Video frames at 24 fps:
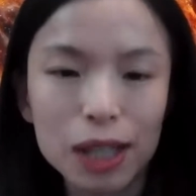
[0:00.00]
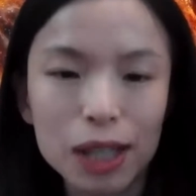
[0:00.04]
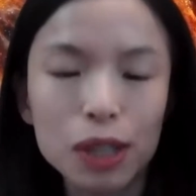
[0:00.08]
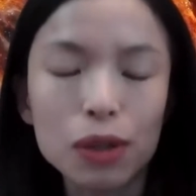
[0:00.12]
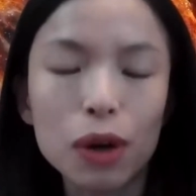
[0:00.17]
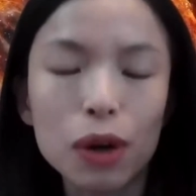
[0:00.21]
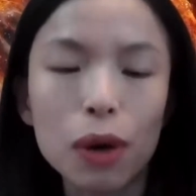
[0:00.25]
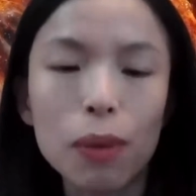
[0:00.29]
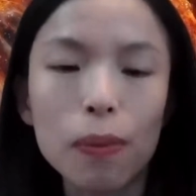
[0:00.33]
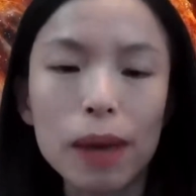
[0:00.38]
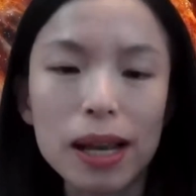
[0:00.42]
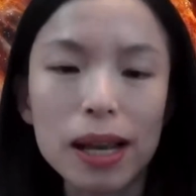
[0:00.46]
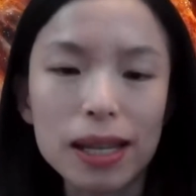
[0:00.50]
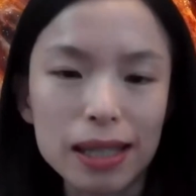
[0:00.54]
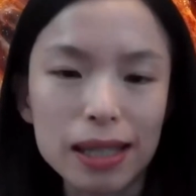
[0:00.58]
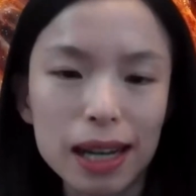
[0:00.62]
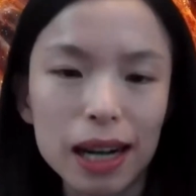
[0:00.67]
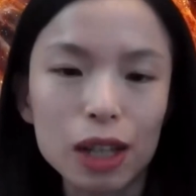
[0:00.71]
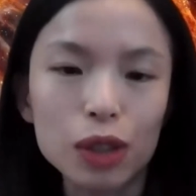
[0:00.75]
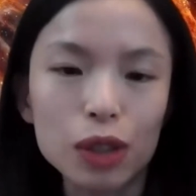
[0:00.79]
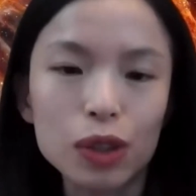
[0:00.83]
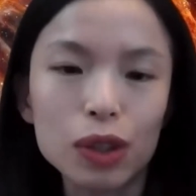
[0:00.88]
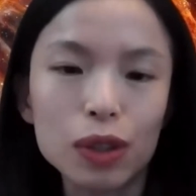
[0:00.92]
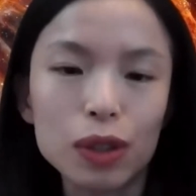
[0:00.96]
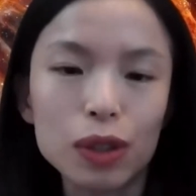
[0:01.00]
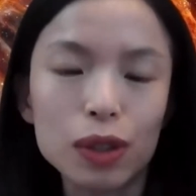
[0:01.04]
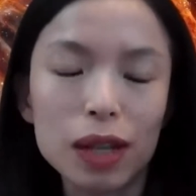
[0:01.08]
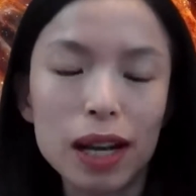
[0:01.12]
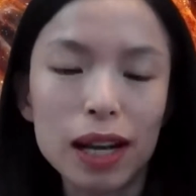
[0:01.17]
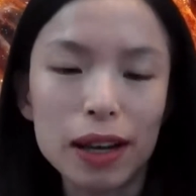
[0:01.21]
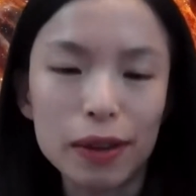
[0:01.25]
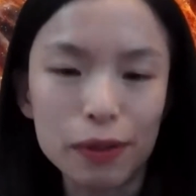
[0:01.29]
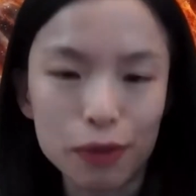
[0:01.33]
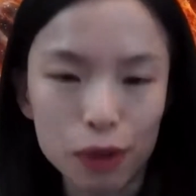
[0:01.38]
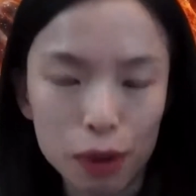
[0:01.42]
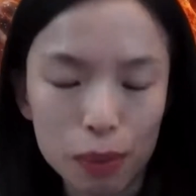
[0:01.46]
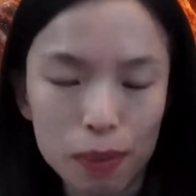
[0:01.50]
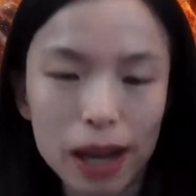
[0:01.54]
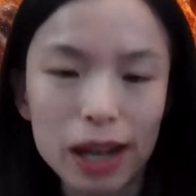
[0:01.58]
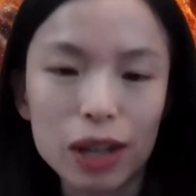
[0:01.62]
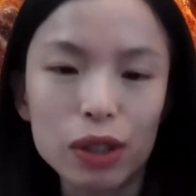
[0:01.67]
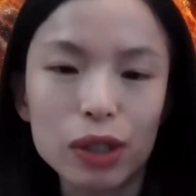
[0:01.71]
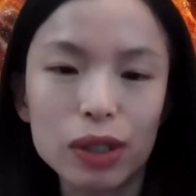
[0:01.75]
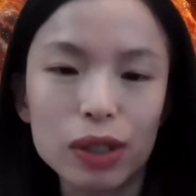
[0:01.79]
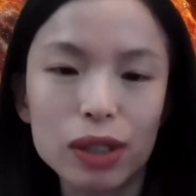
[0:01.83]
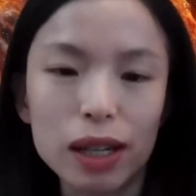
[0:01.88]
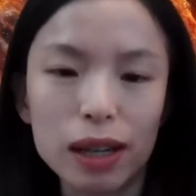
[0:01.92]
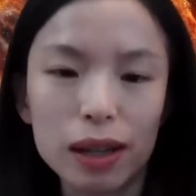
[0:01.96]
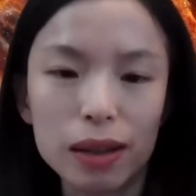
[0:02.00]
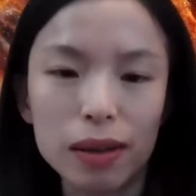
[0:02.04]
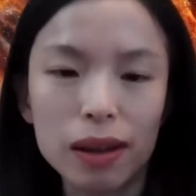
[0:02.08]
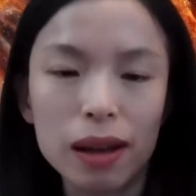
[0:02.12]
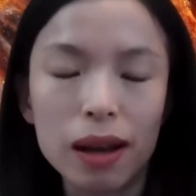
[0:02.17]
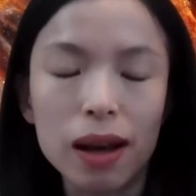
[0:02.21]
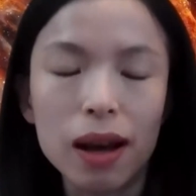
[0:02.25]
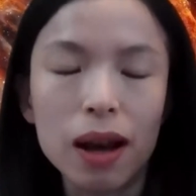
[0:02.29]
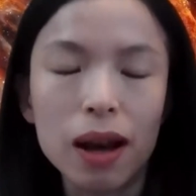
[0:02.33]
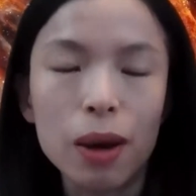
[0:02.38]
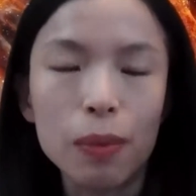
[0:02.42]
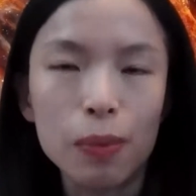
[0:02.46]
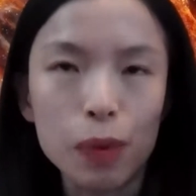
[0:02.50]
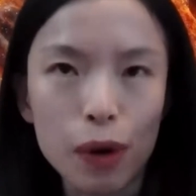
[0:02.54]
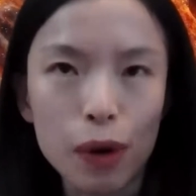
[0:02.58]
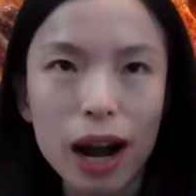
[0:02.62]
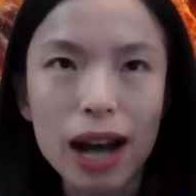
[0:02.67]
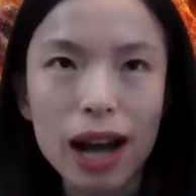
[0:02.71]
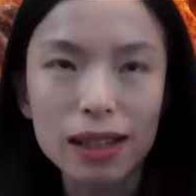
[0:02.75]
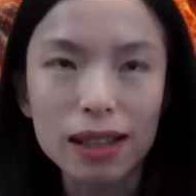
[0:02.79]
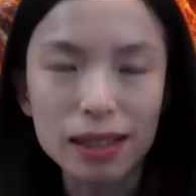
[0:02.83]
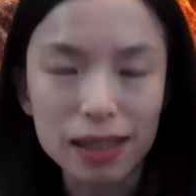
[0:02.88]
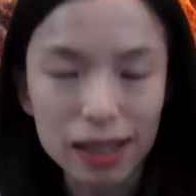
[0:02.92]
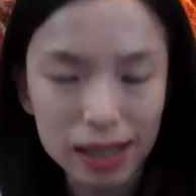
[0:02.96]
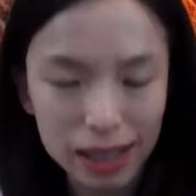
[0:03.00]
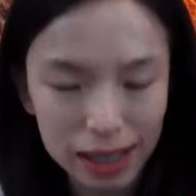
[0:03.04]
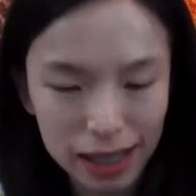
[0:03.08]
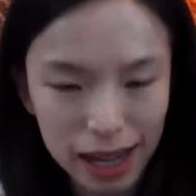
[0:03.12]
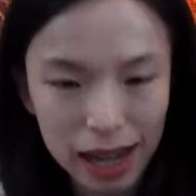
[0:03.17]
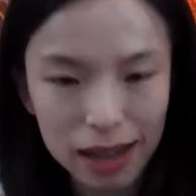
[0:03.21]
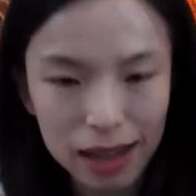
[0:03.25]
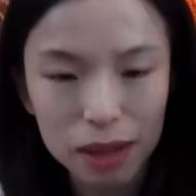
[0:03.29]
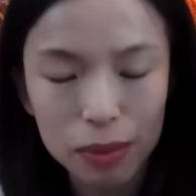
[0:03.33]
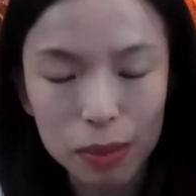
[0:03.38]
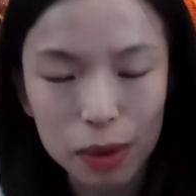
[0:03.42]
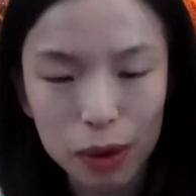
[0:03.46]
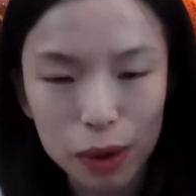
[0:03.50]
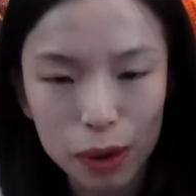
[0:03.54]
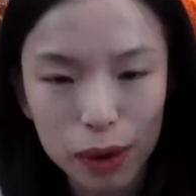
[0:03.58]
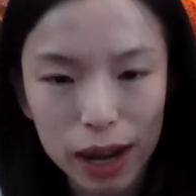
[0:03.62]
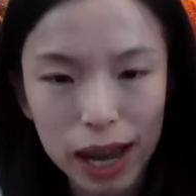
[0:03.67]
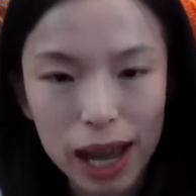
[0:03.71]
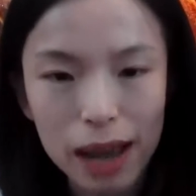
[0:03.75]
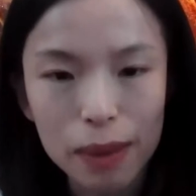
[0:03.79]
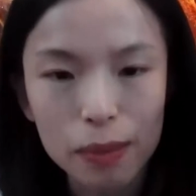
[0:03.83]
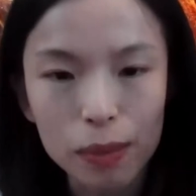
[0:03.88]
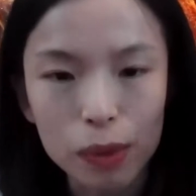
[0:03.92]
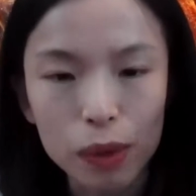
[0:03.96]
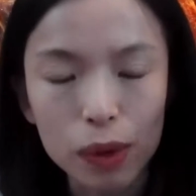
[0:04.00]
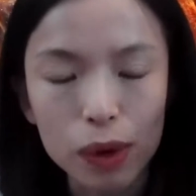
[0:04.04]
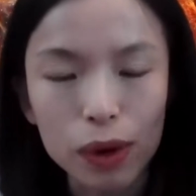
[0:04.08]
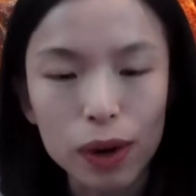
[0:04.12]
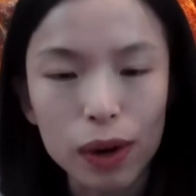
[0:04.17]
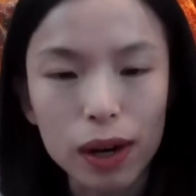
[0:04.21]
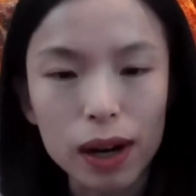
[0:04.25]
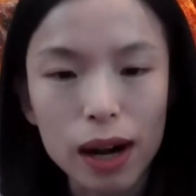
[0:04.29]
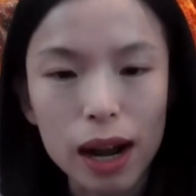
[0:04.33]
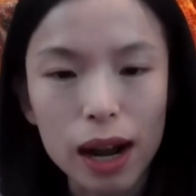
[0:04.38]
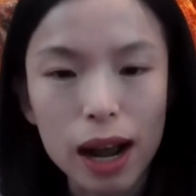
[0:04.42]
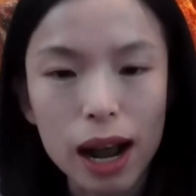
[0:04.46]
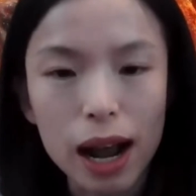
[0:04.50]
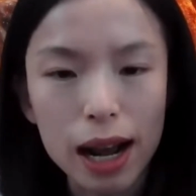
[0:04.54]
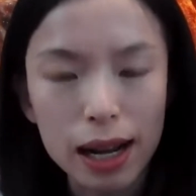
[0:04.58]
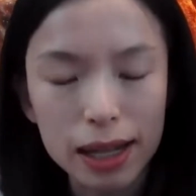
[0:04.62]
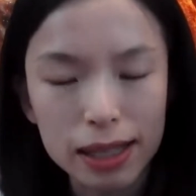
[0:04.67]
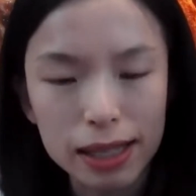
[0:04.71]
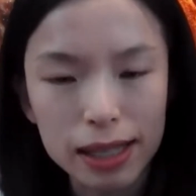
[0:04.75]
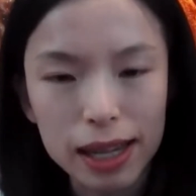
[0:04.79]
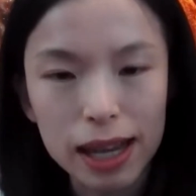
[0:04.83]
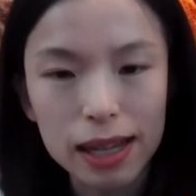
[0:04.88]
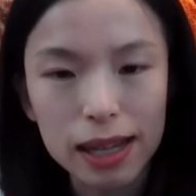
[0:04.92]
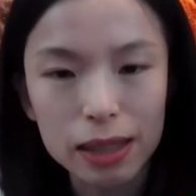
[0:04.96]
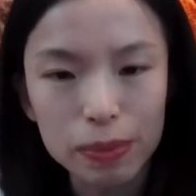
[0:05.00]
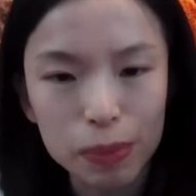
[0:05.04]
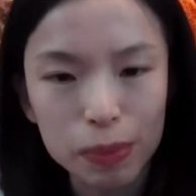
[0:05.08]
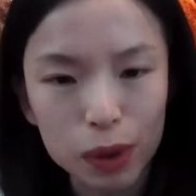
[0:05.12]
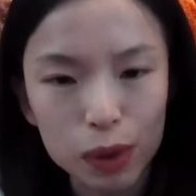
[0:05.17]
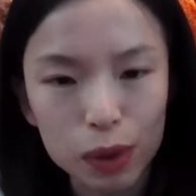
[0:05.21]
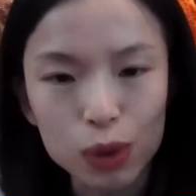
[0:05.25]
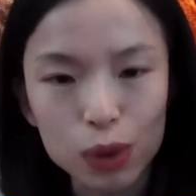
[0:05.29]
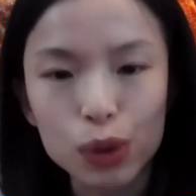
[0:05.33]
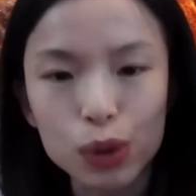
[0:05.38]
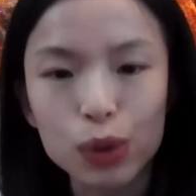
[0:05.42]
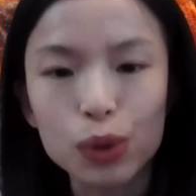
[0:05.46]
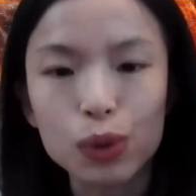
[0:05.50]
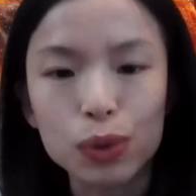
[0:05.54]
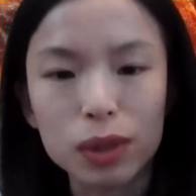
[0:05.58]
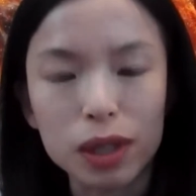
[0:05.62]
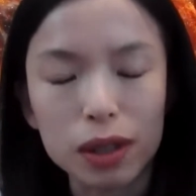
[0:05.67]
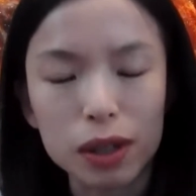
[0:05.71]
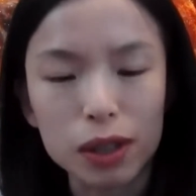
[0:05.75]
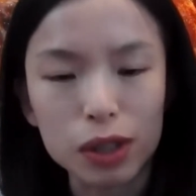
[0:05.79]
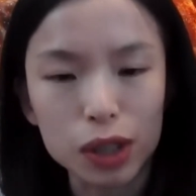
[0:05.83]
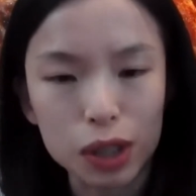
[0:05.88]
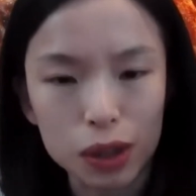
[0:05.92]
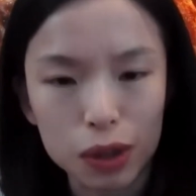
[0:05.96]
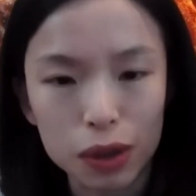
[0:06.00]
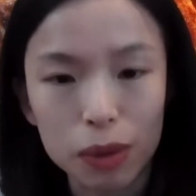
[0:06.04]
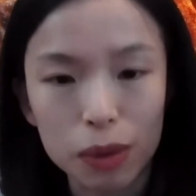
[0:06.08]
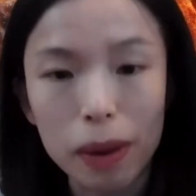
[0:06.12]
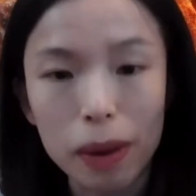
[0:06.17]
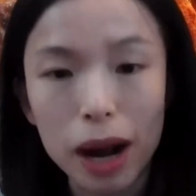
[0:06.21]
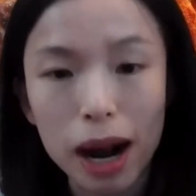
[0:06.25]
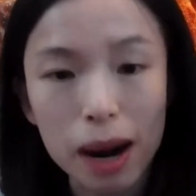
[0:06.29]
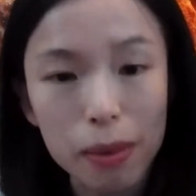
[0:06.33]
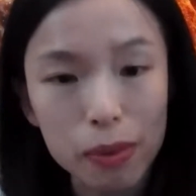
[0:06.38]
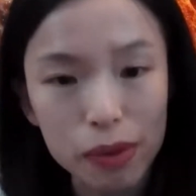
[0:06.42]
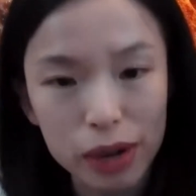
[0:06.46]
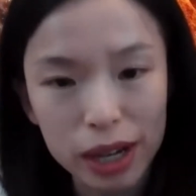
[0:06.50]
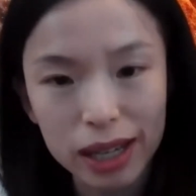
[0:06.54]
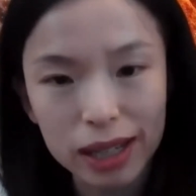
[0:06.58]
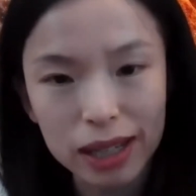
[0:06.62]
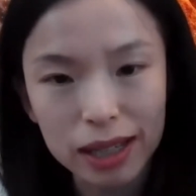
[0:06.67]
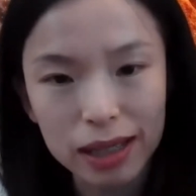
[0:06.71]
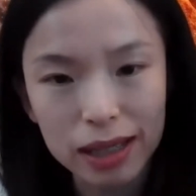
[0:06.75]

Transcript: So make such information more understandable and more accessible to the general public.